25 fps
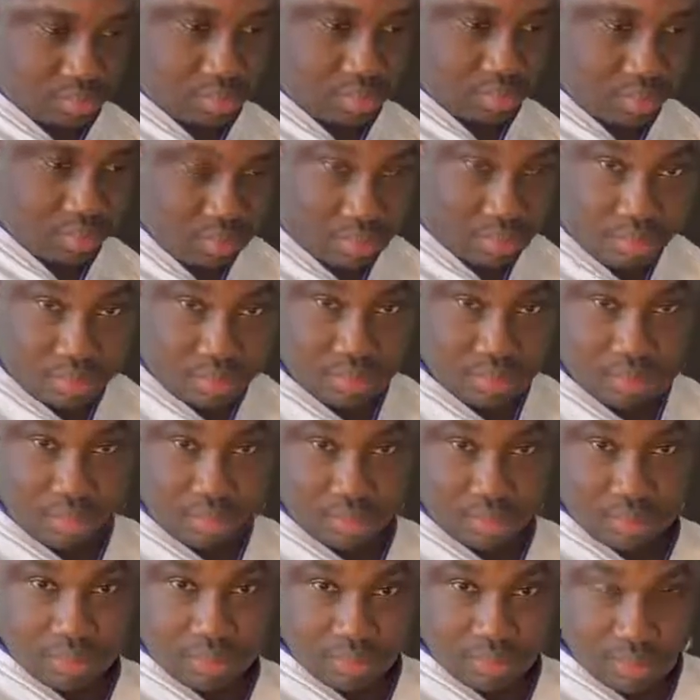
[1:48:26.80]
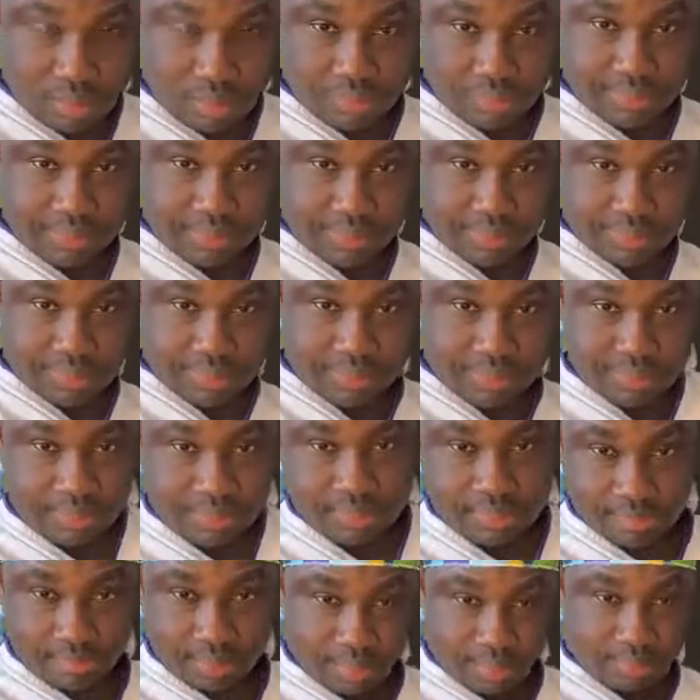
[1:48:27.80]
CTC, maybe one
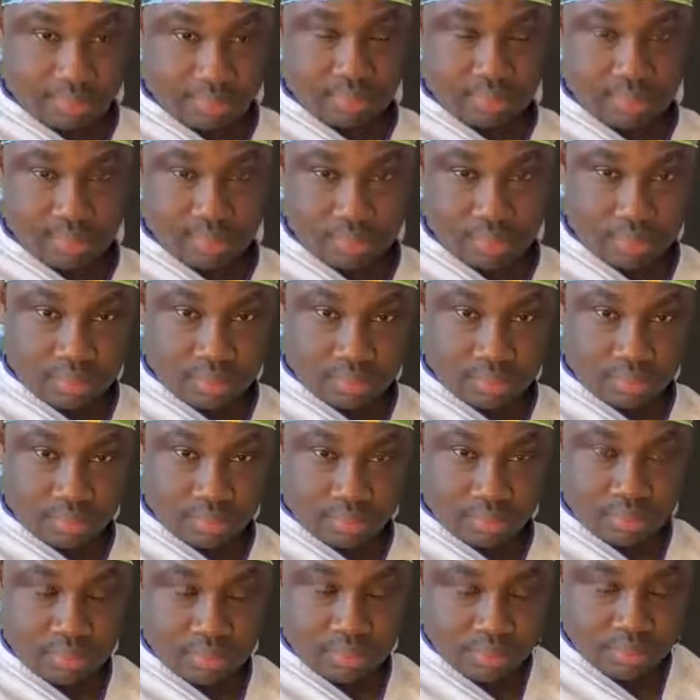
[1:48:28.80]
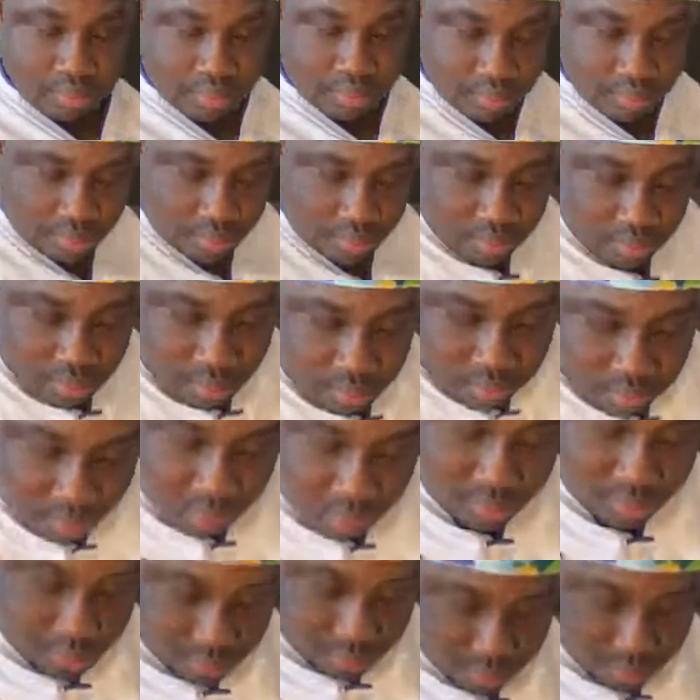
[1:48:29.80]
CTC two by
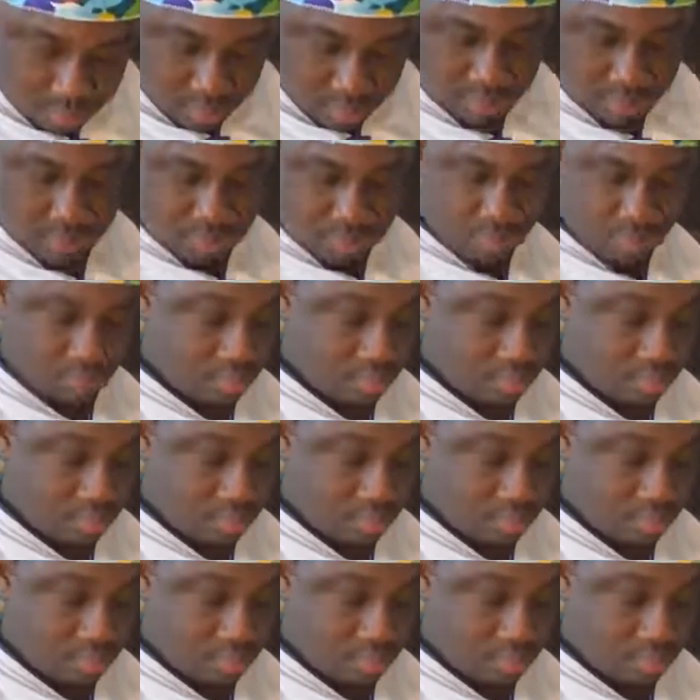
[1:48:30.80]
MV because you know,